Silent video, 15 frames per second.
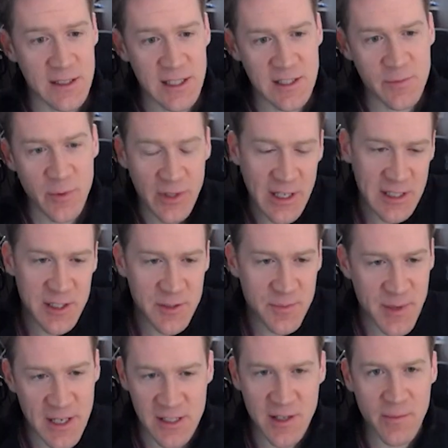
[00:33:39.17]
Yes, well,
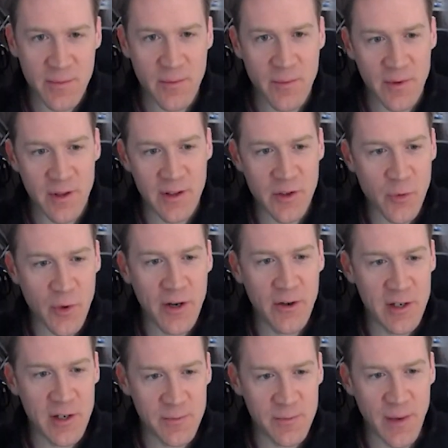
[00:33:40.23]
that's just because the
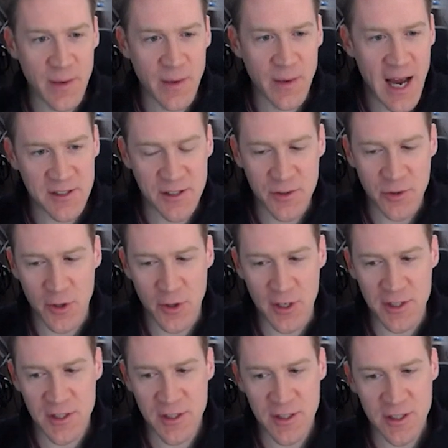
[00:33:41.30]
Twitter is biased
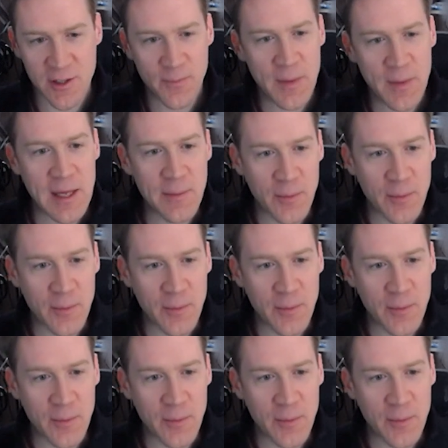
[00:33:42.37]
towards